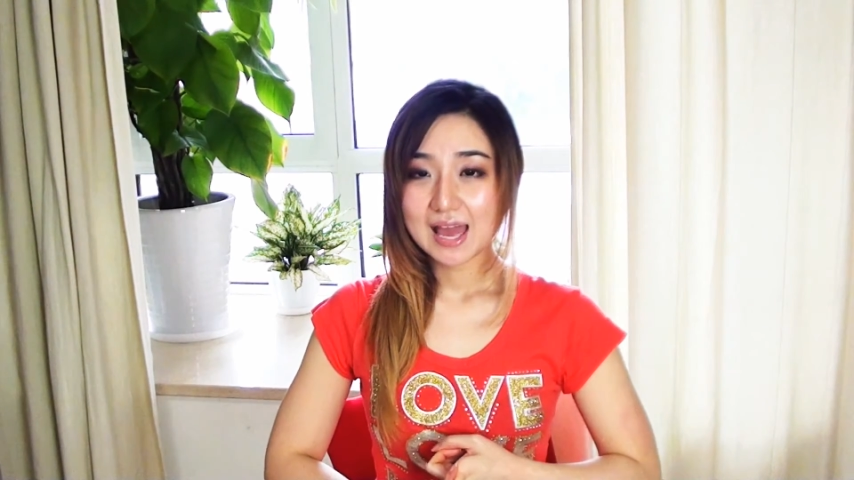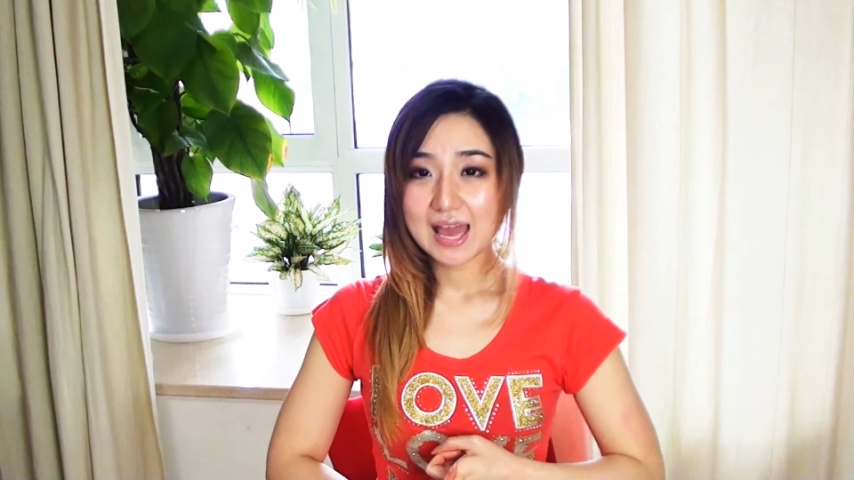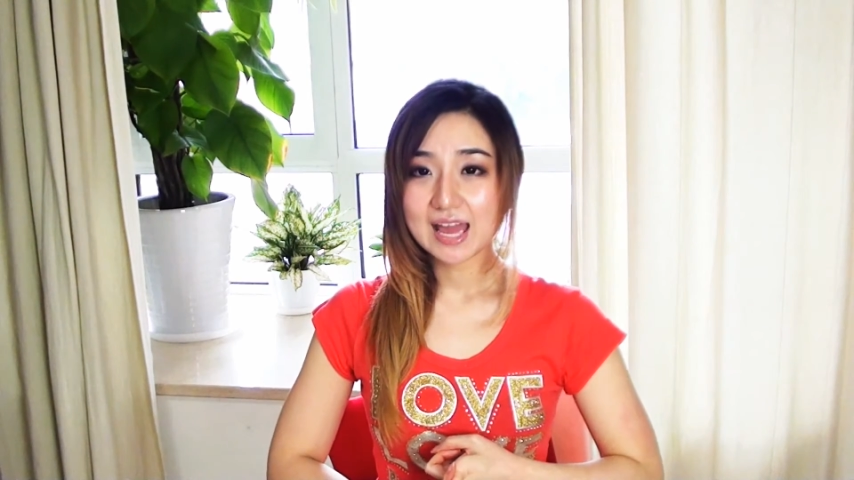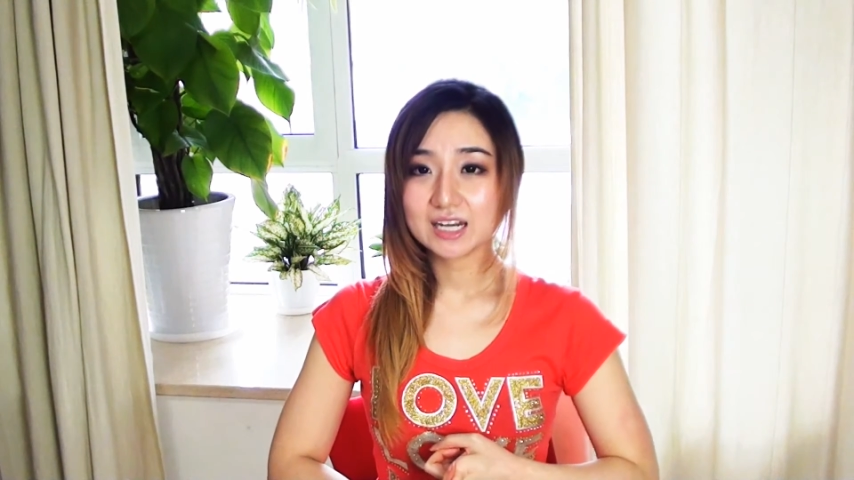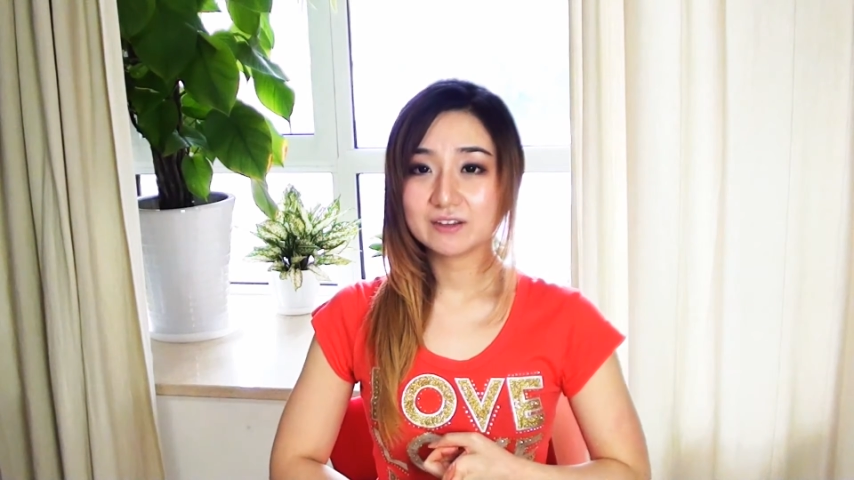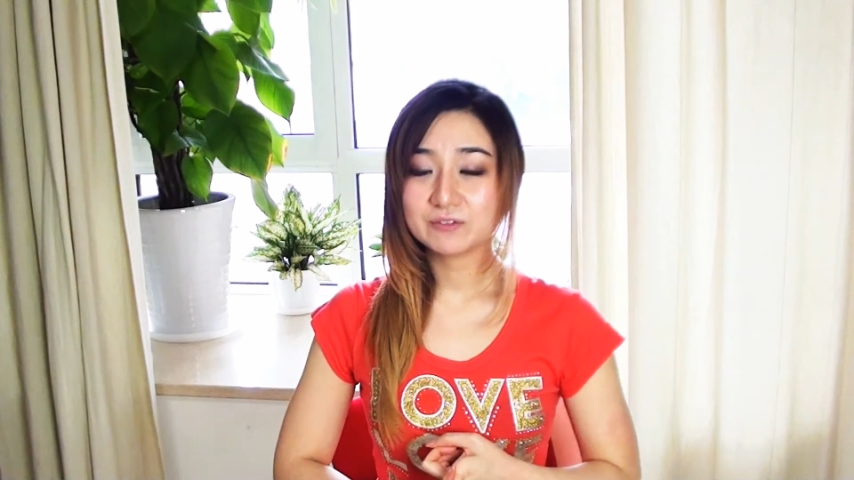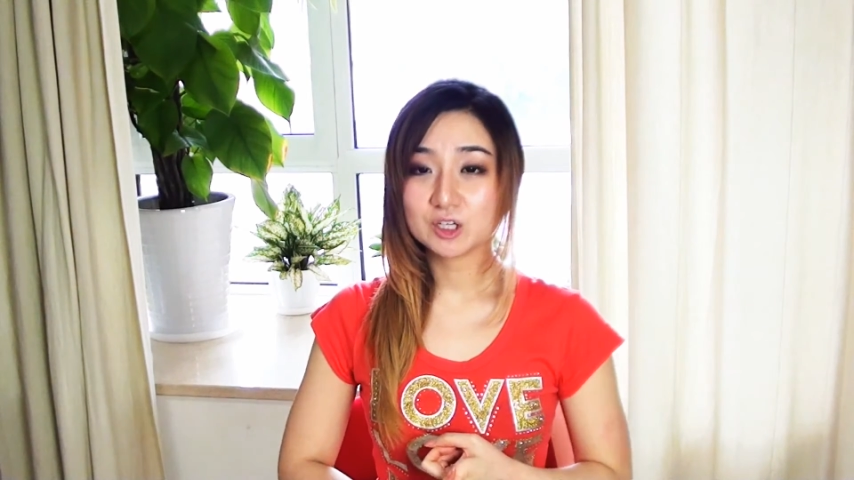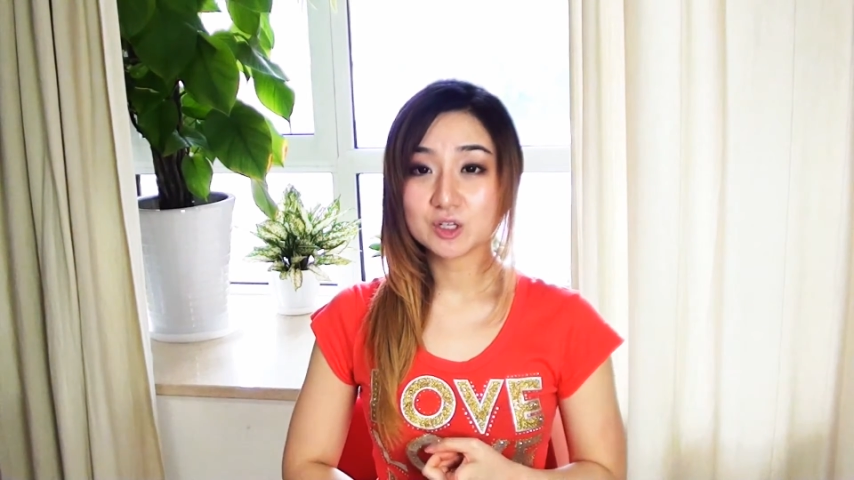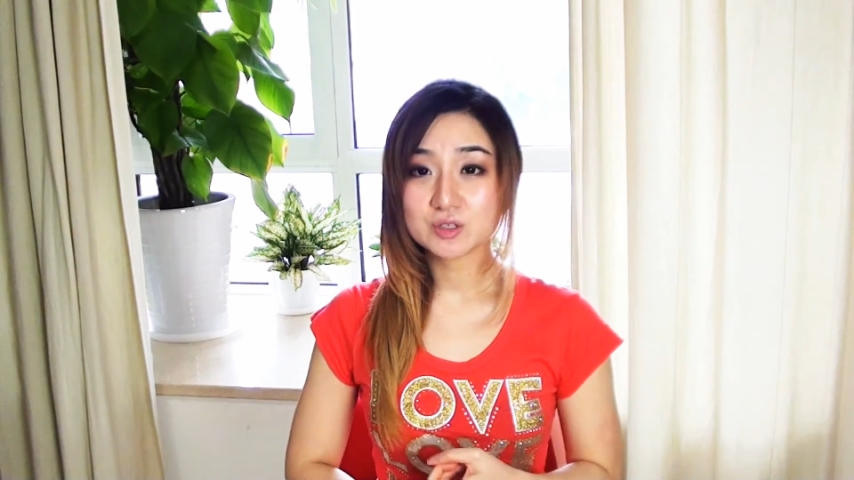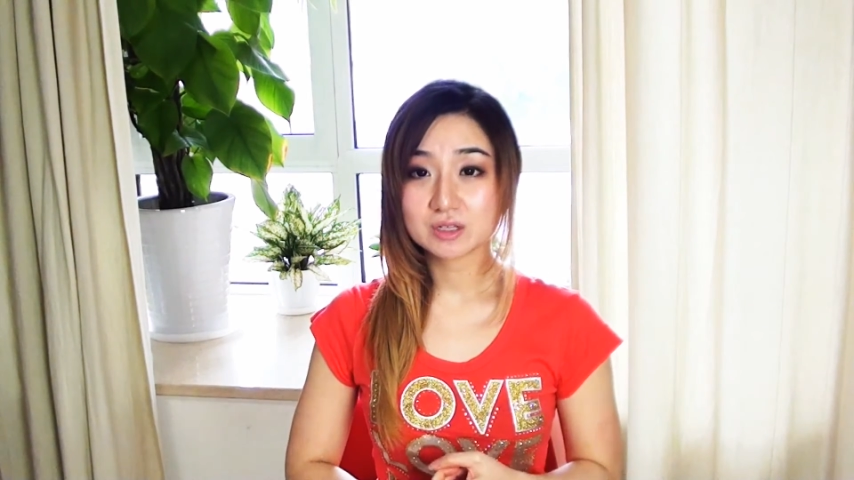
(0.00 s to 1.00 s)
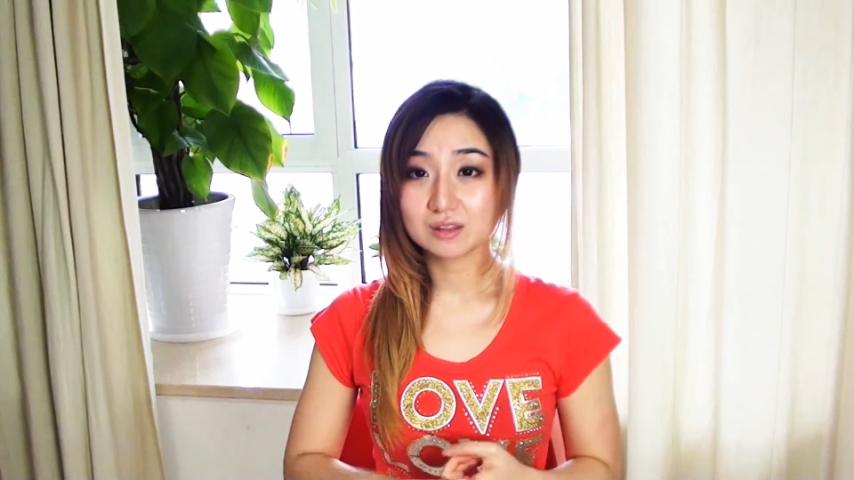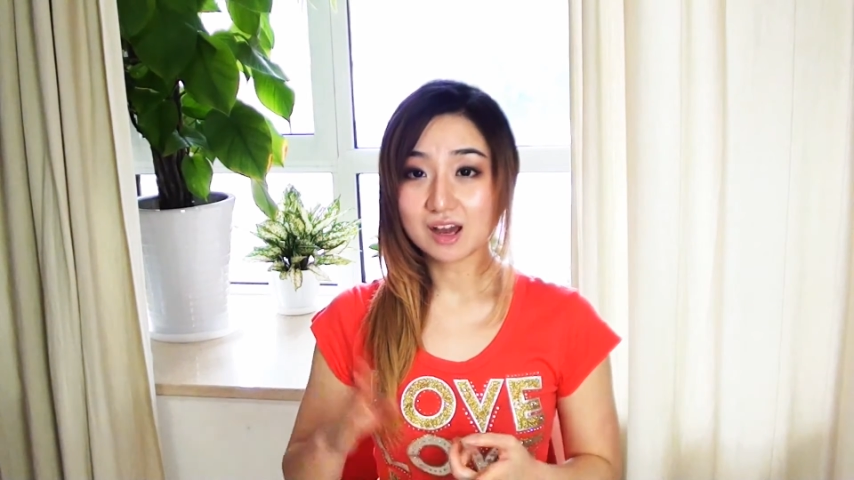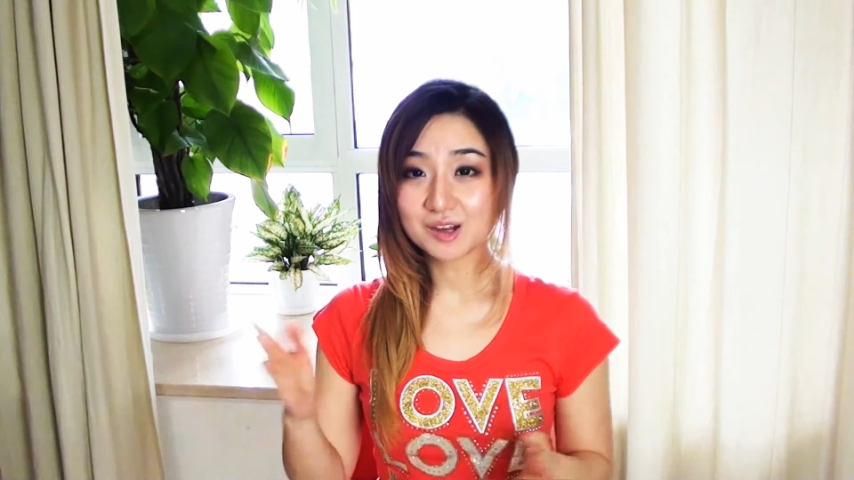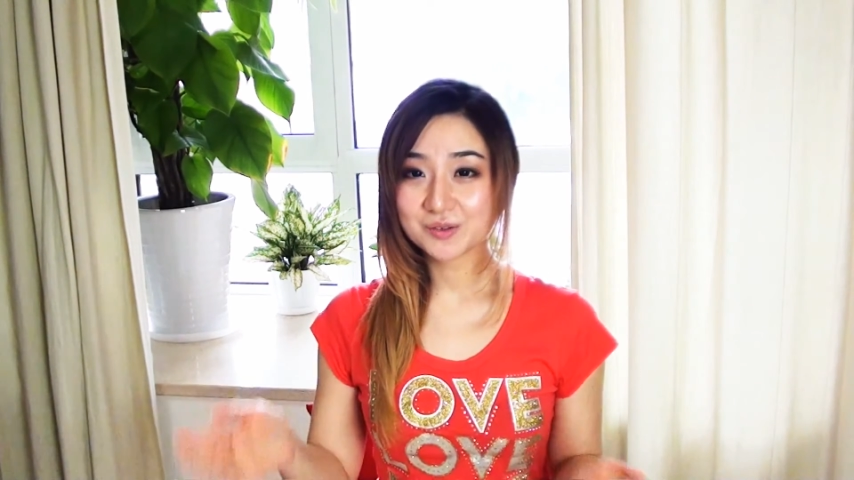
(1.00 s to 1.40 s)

and if you're using long